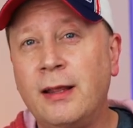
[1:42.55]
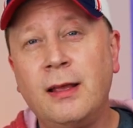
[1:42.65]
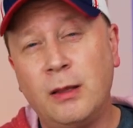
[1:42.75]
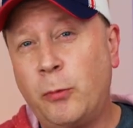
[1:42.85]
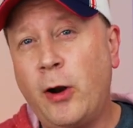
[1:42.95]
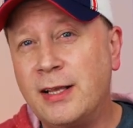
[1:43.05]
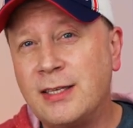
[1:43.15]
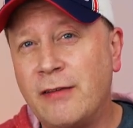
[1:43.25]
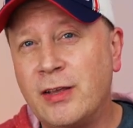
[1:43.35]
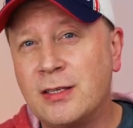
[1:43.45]
dollars The
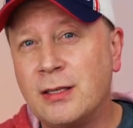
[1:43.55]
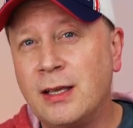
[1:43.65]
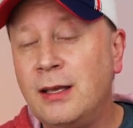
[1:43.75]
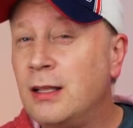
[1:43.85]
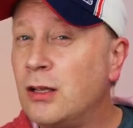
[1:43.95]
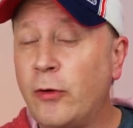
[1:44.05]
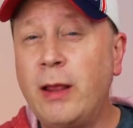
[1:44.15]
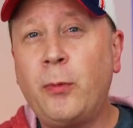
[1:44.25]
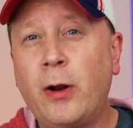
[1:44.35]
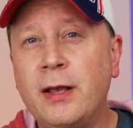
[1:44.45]
price, obviously.
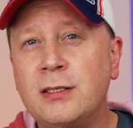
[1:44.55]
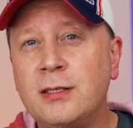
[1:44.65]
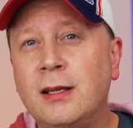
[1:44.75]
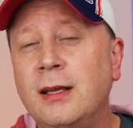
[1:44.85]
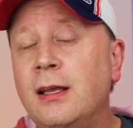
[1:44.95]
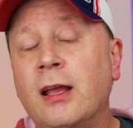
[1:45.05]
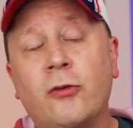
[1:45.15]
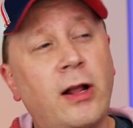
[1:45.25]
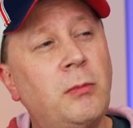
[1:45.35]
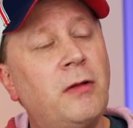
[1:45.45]
Great price
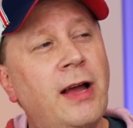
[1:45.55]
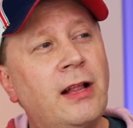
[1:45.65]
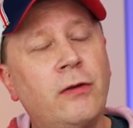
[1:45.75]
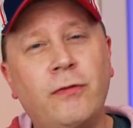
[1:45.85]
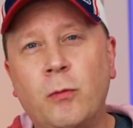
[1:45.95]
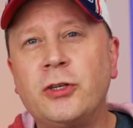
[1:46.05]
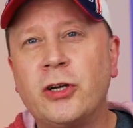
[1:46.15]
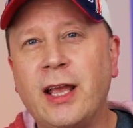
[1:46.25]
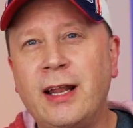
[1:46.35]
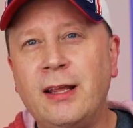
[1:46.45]
incredible value for what
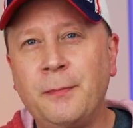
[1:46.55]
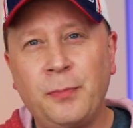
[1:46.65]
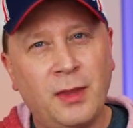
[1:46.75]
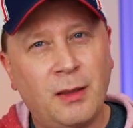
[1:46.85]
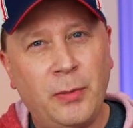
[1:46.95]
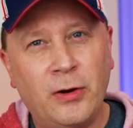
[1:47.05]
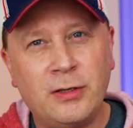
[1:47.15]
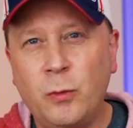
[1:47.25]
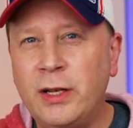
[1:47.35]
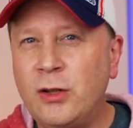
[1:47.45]
you're getting compared
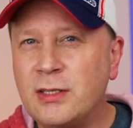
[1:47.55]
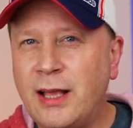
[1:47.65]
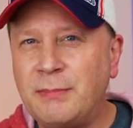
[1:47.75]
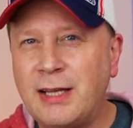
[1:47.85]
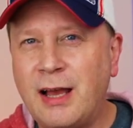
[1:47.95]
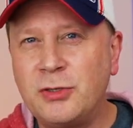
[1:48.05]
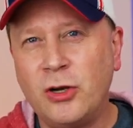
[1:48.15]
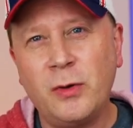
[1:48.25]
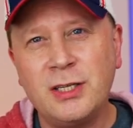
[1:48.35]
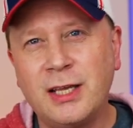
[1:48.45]
to windows laptops
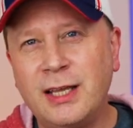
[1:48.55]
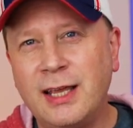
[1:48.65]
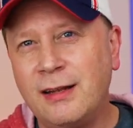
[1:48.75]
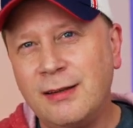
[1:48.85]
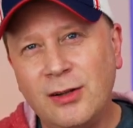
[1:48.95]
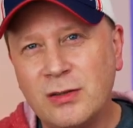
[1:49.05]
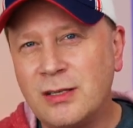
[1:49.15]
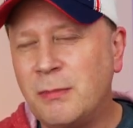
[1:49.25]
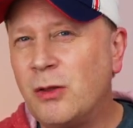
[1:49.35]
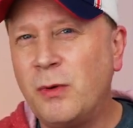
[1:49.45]
you're always going to get you know
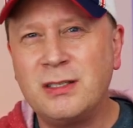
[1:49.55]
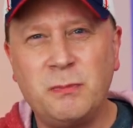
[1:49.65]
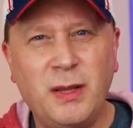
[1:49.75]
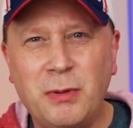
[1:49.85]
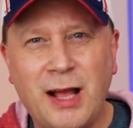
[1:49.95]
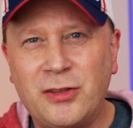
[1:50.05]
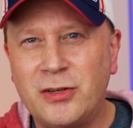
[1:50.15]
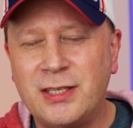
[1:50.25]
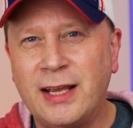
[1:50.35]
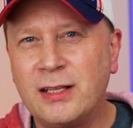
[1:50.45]
some other ones people out there
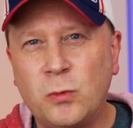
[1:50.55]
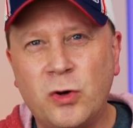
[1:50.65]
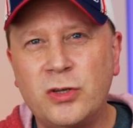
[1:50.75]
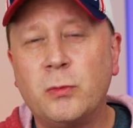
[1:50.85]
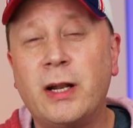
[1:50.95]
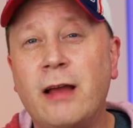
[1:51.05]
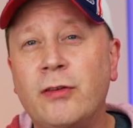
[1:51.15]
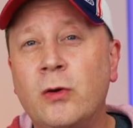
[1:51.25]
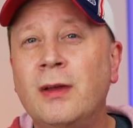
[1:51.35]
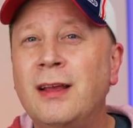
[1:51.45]
saying it's worse what have
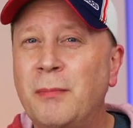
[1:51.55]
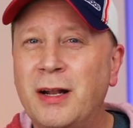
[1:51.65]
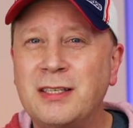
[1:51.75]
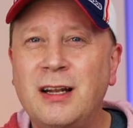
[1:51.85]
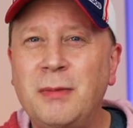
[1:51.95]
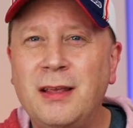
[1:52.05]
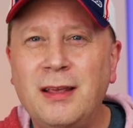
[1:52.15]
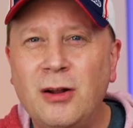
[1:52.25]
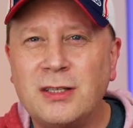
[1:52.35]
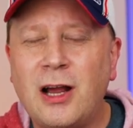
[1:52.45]
you but it's going to be
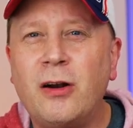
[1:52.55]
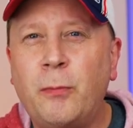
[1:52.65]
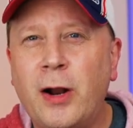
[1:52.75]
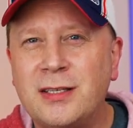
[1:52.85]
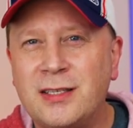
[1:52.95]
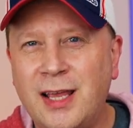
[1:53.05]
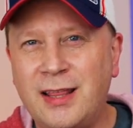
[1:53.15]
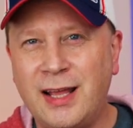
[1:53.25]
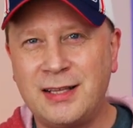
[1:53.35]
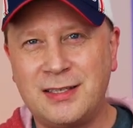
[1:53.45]
you know it's hard pressed to say
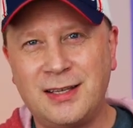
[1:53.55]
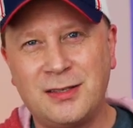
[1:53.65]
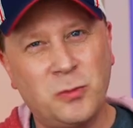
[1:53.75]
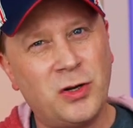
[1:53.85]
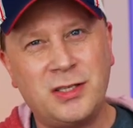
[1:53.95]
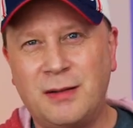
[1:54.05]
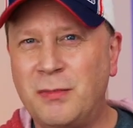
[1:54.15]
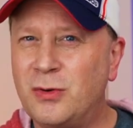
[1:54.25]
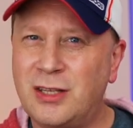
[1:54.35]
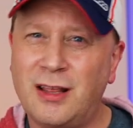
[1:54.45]
that it's it's worse than
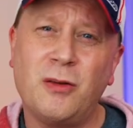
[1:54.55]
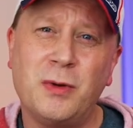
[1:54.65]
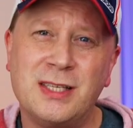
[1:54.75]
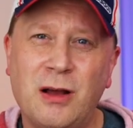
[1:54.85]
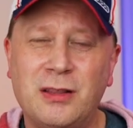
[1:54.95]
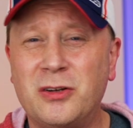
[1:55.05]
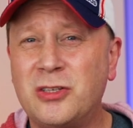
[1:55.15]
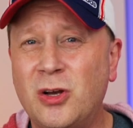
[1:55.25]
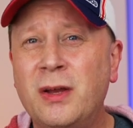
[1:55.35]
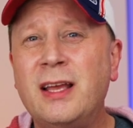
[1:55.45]
most of the other ones out there
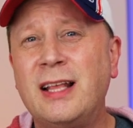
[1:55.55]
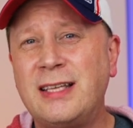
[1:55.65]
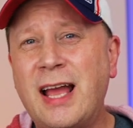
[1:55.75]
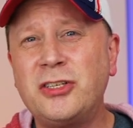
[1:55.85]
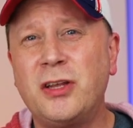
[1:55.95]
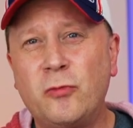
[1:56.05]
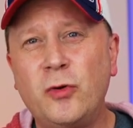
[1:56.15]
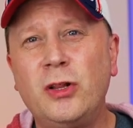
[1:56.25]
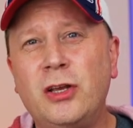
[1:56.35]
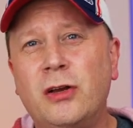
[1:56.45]
so it's actually a
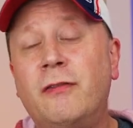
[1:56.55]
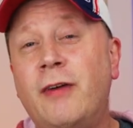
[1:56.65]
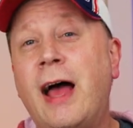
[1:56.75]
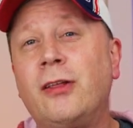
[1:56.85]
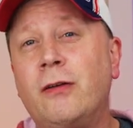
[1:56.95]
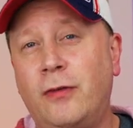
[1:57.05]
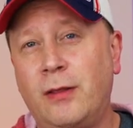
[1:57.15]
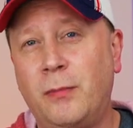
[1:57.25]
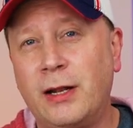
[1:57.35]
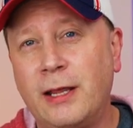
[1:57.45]
really good value for
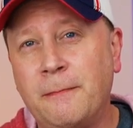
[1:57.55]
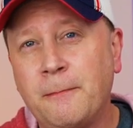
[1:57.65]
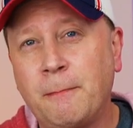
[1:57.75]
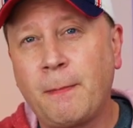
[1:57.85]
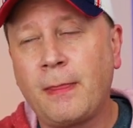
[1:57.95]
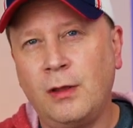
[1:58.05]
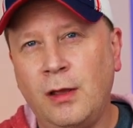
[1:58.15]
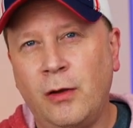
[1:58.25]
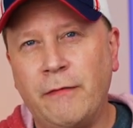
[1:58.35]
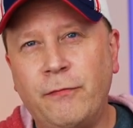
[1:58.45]
the money
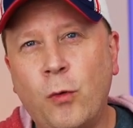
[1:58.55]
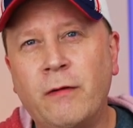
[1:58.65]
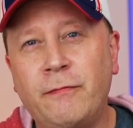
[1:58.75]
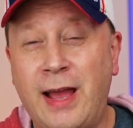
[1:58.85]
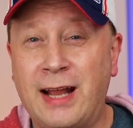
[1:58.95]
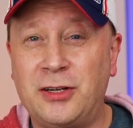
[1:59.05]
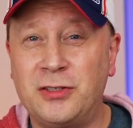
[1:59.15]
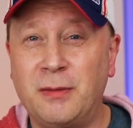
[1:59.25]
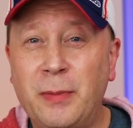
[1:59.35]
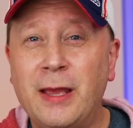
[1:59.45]
all right, form factor
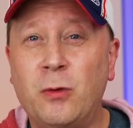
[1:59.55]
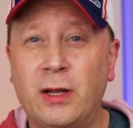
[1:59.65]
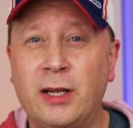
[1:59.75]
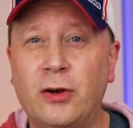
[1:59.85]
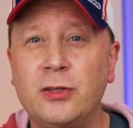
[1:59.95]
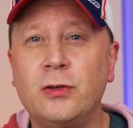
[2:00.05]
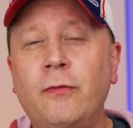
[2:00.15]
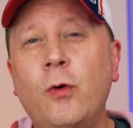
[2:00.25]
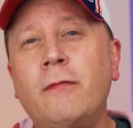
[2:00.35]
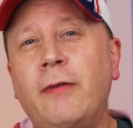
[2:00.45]
is the big one here.
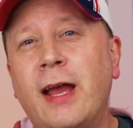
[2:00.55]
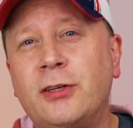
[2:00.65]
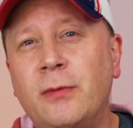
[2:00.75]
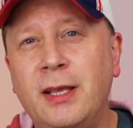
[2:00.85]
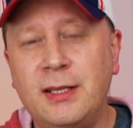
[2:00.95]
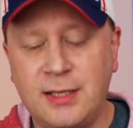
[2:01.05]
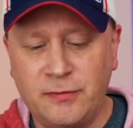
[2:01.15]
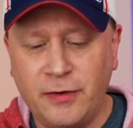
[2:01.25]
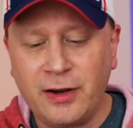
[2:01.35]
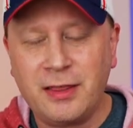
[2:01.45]
form factor means it's
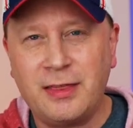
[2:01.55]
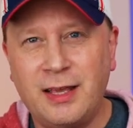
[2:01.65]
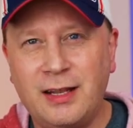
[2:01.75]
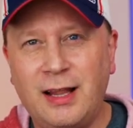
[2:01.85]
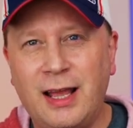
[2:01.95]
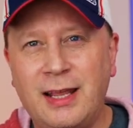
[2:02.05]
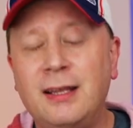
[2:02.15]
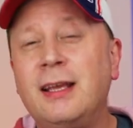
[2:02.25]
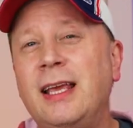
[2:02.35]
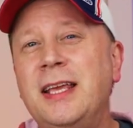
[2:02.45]
very thin,
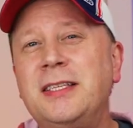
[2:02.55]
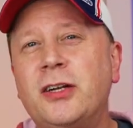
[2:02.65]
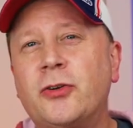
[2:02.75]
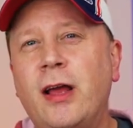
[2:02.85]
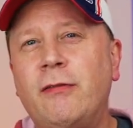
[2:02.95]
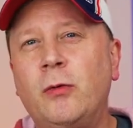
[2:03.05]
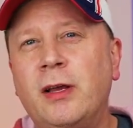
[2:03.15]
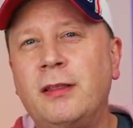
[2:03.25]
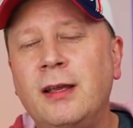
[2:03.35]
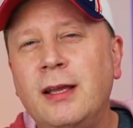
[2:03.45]
light, easy to travel
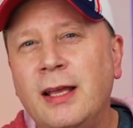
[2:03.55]
with.